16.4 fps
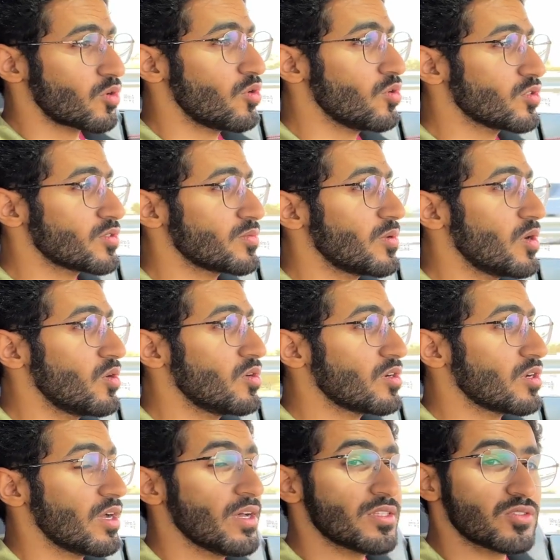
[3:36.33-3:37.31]
more
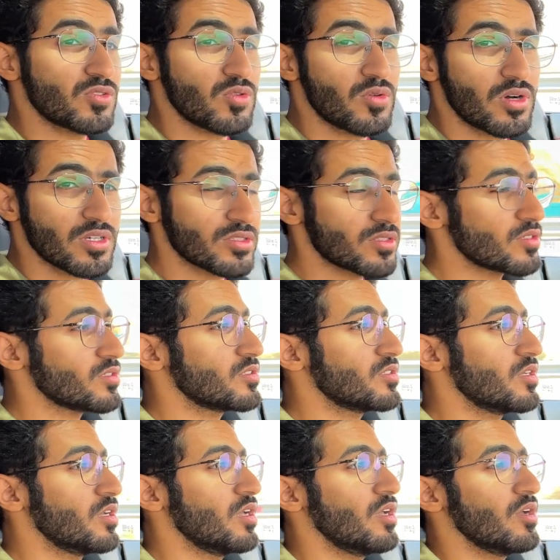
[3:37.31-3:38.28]
horsepower and 200
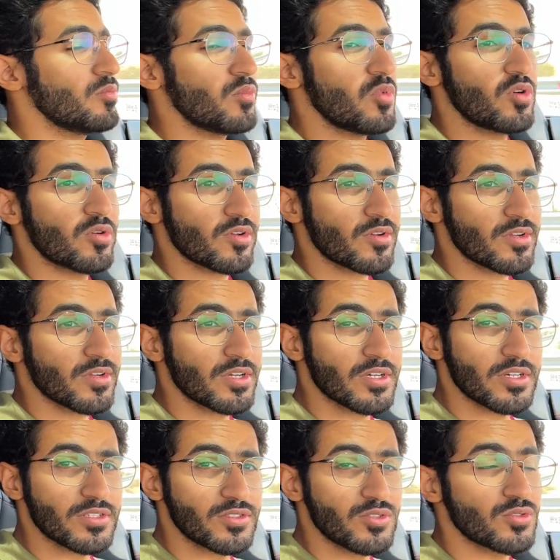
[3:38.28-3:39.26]

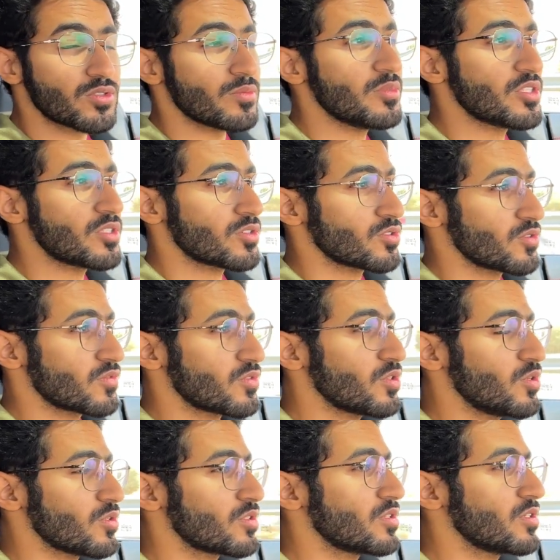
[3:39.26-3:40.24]
more newton meters of
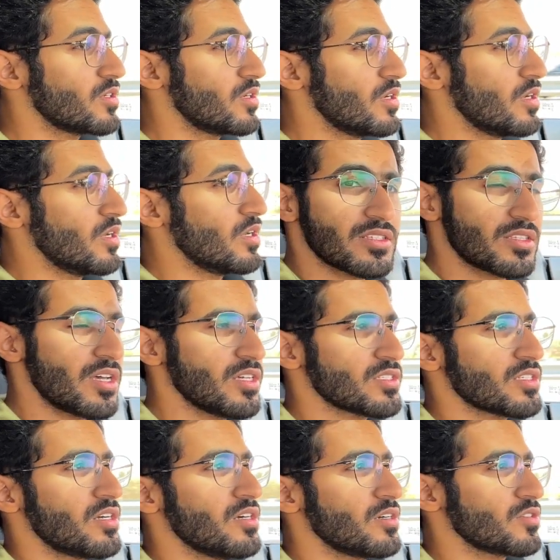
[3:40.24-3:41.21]
torque. And it
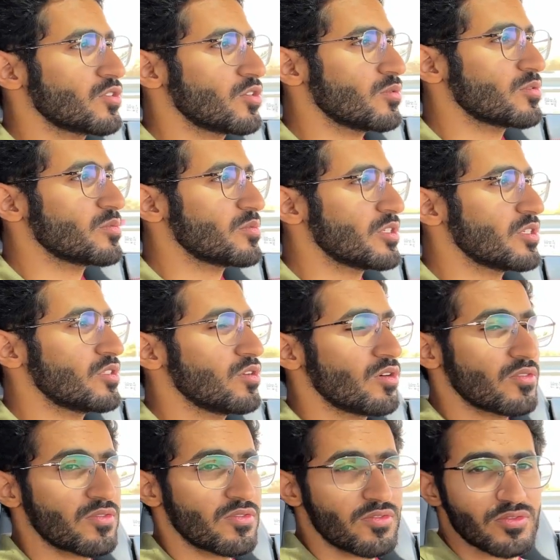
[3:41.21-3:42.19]
has a higher top speed
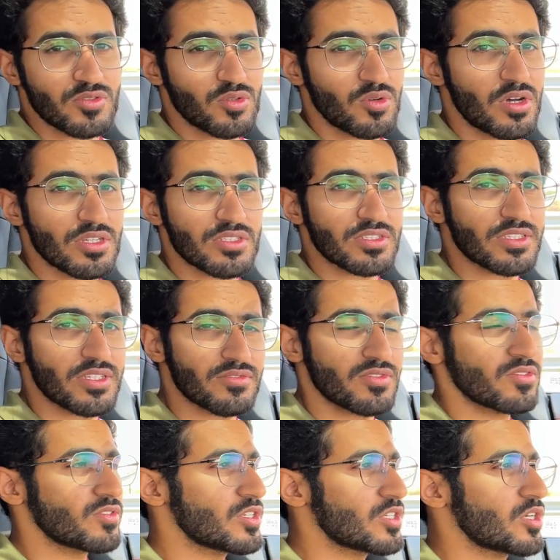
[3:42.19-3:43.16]
of
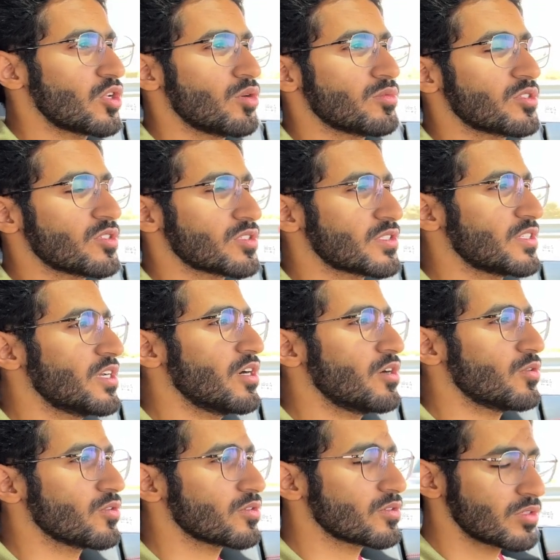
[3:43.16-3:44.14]
250 kilometers an
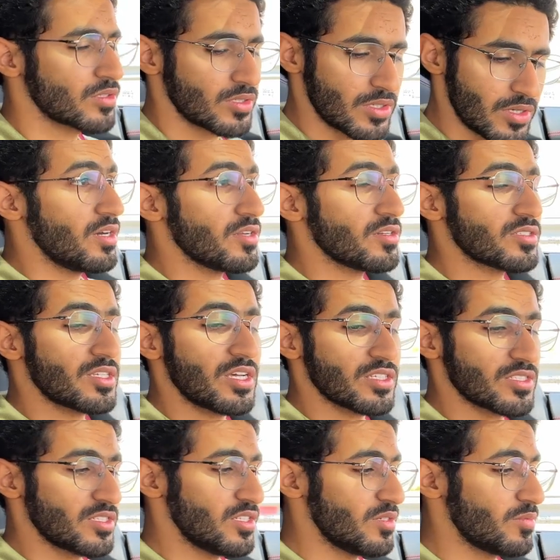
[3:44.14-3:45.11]
hour. The RS
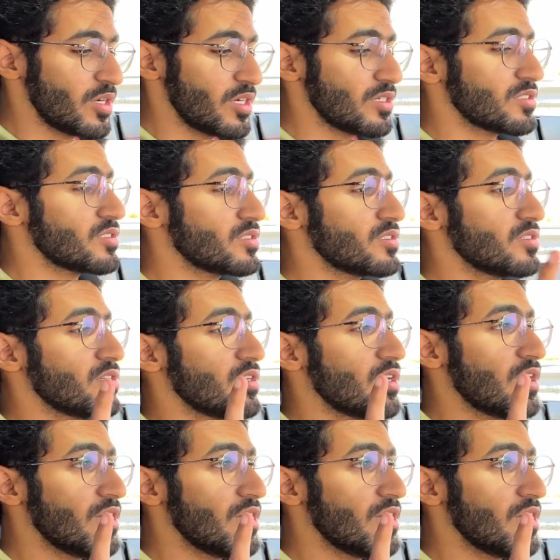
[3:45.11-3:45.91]
has knee bags